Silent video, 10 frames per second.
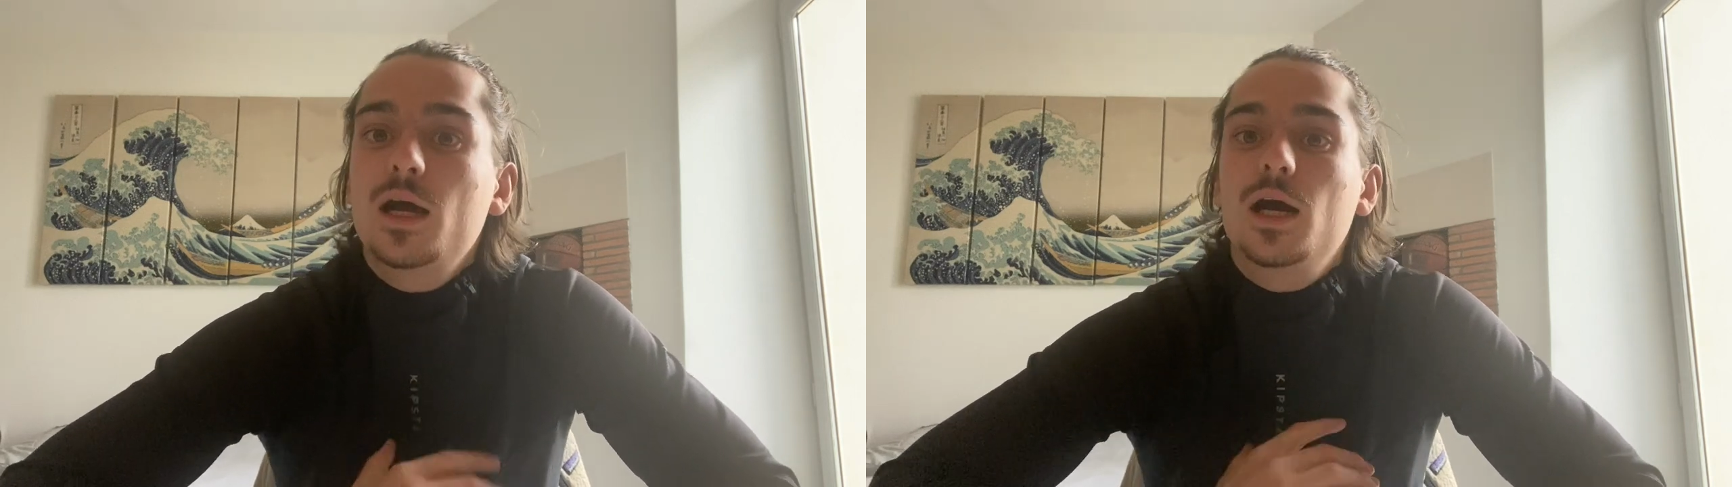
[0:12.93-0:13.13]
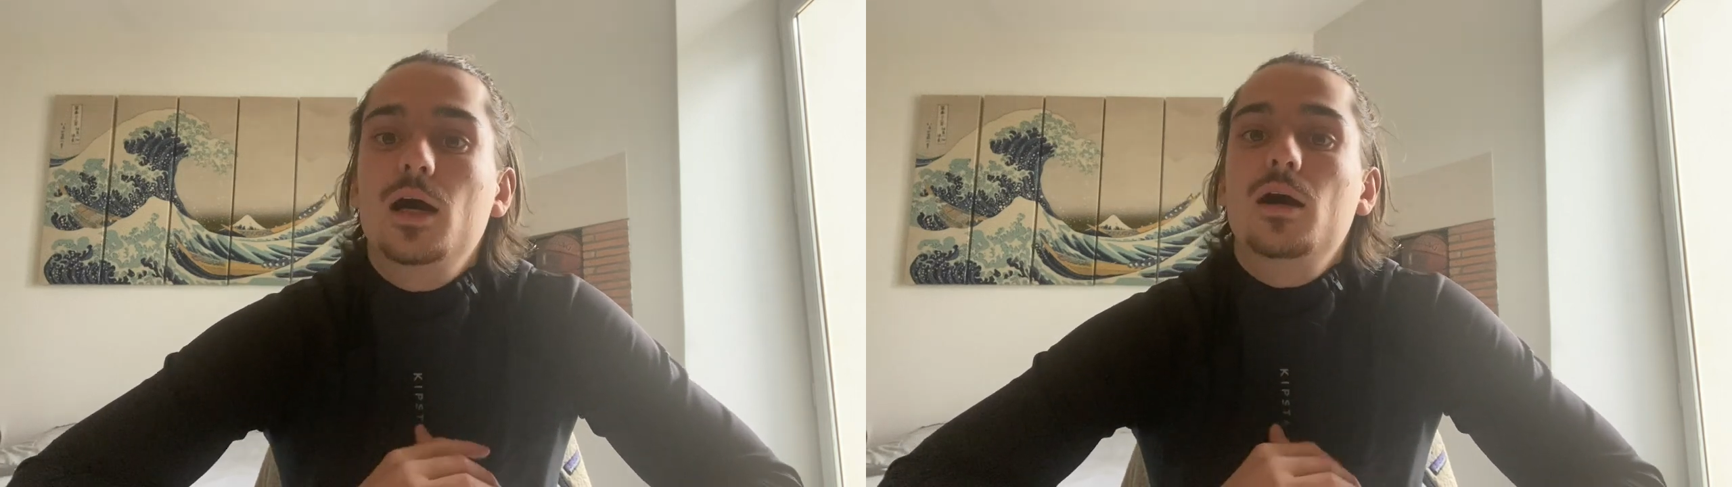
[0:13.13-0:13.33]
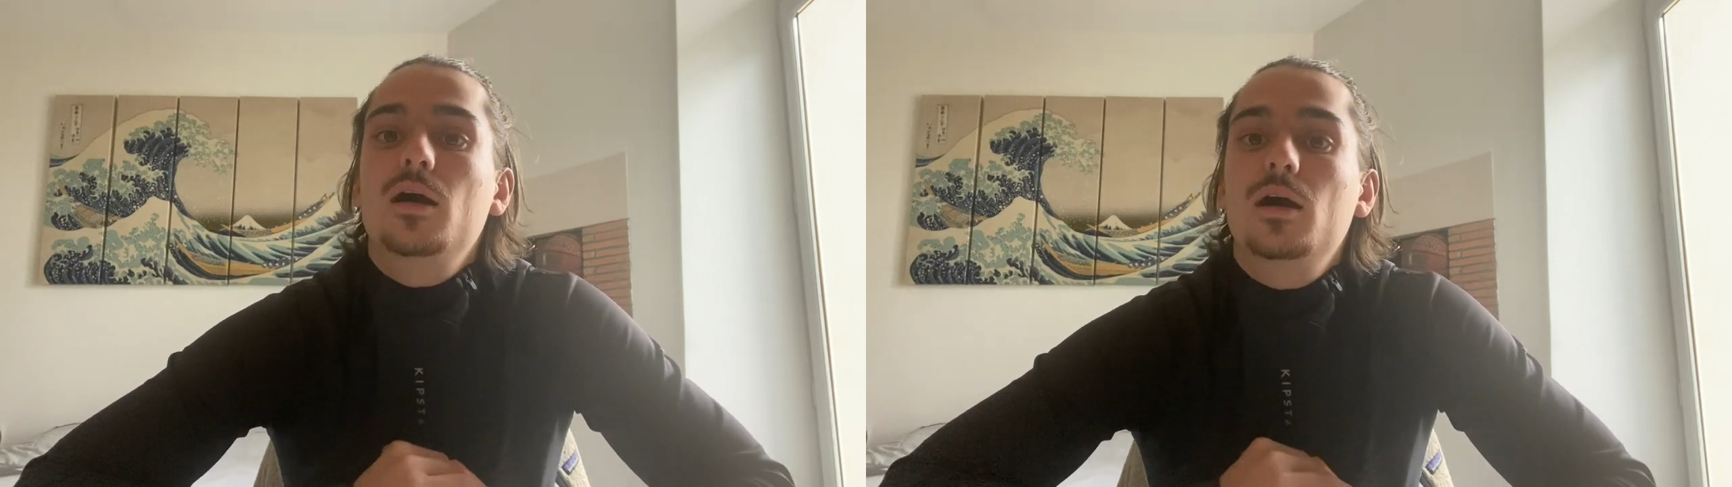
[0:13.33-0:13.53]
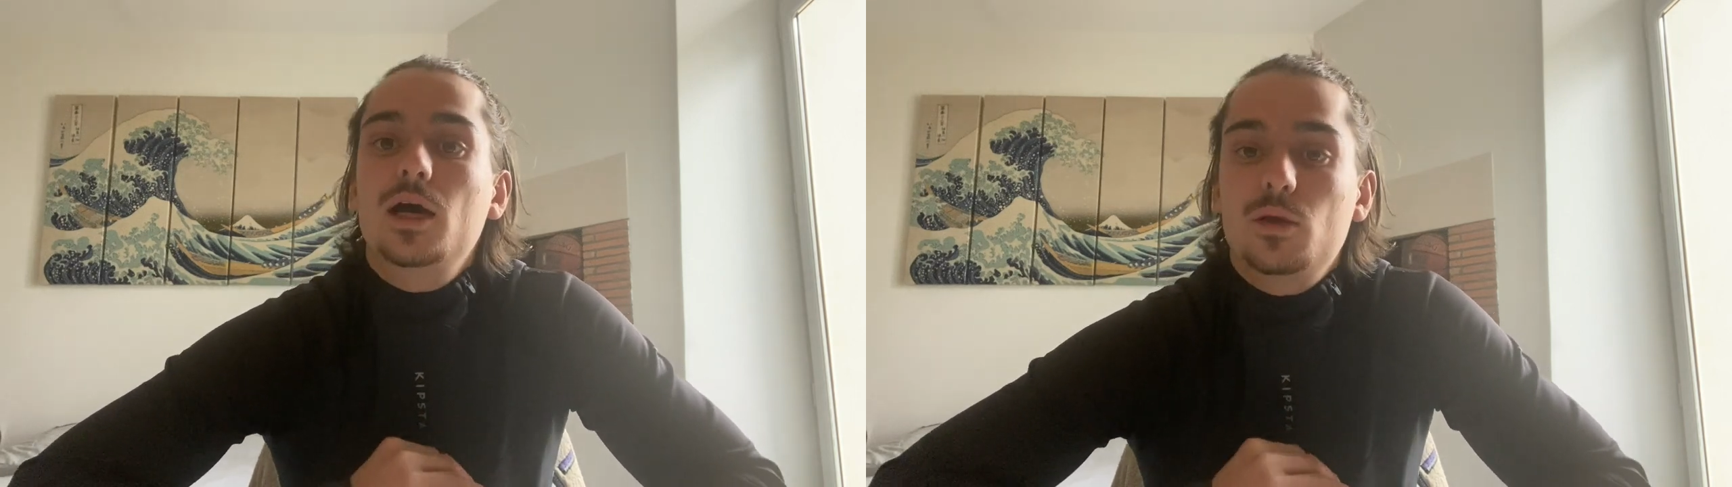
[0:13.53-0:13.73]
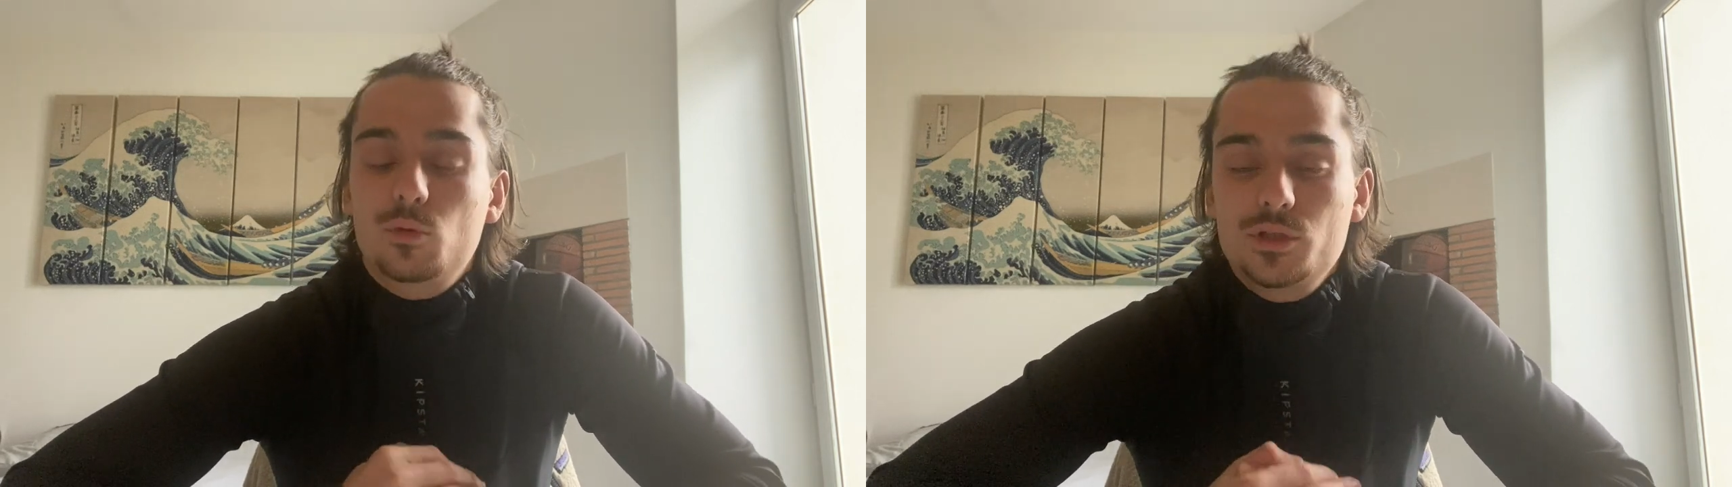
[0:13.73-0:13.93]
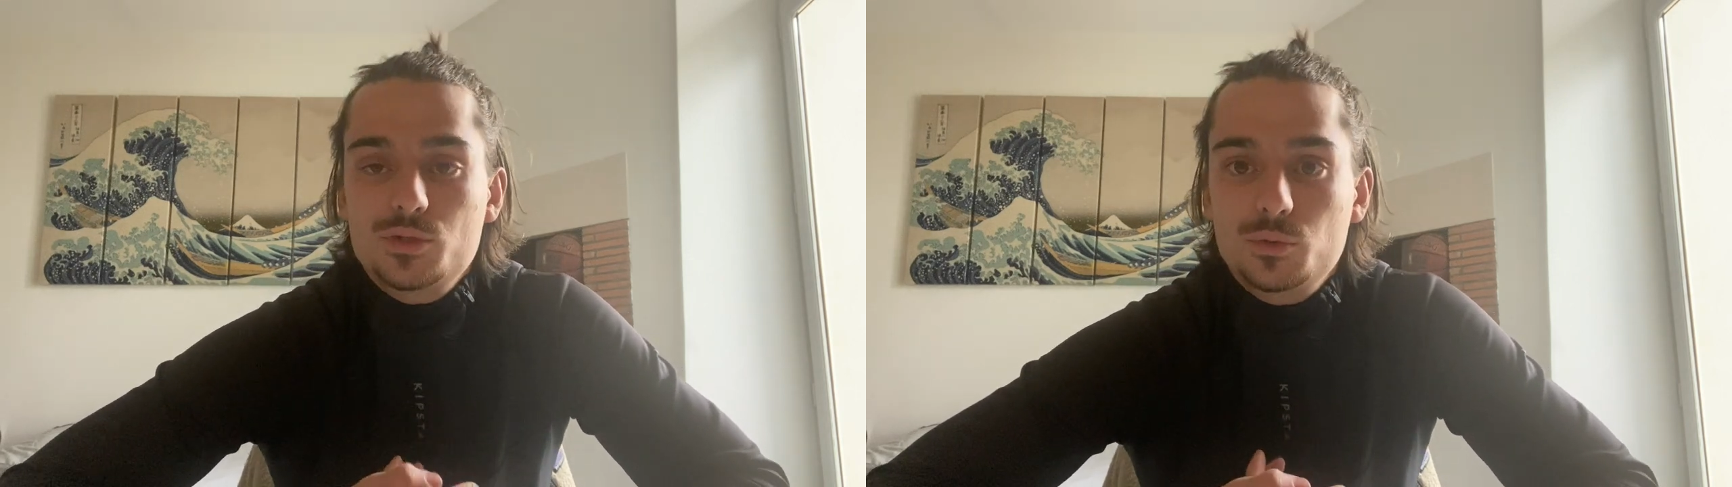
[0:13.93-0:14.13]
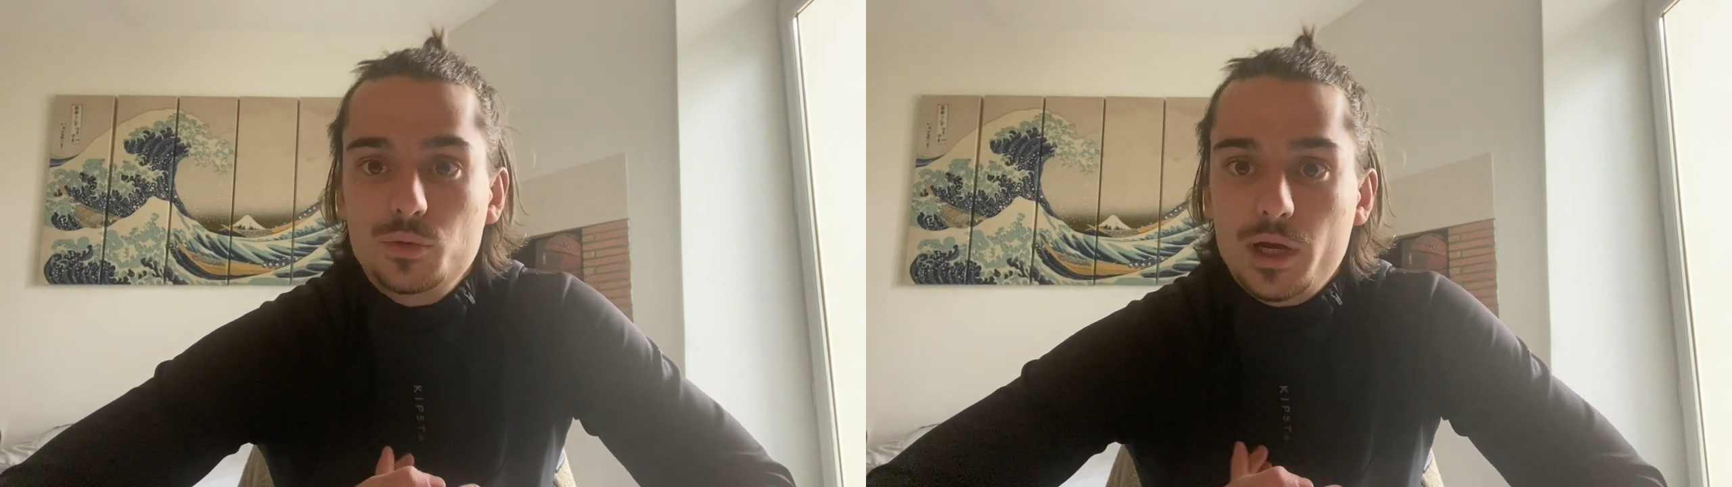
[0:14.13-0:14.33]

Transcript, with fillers: Uh, I went to